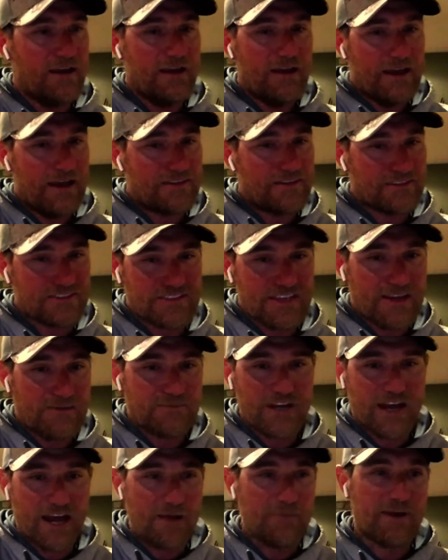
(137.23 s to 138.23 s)
At the same
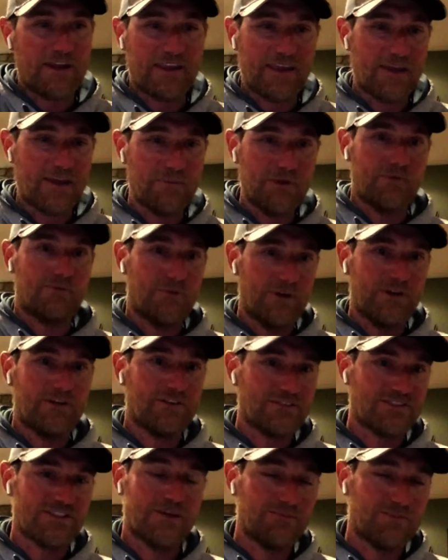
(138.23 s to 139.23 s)
time, I can't be reeling
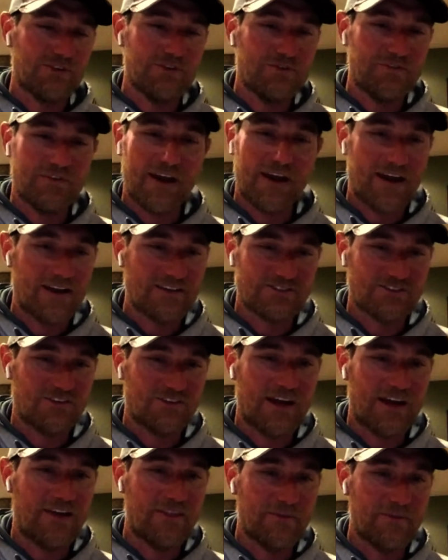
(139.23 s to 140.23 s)
something too fast. They're
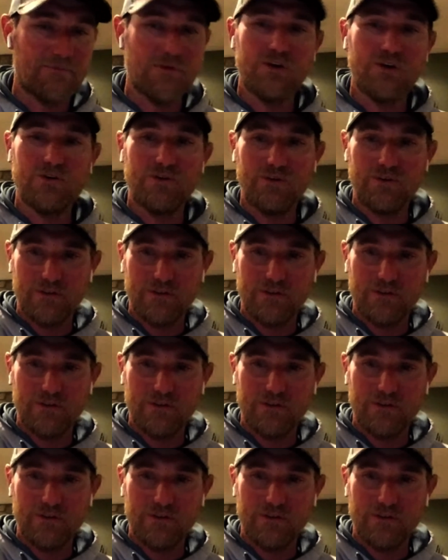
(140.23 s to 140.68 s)
not in the mood.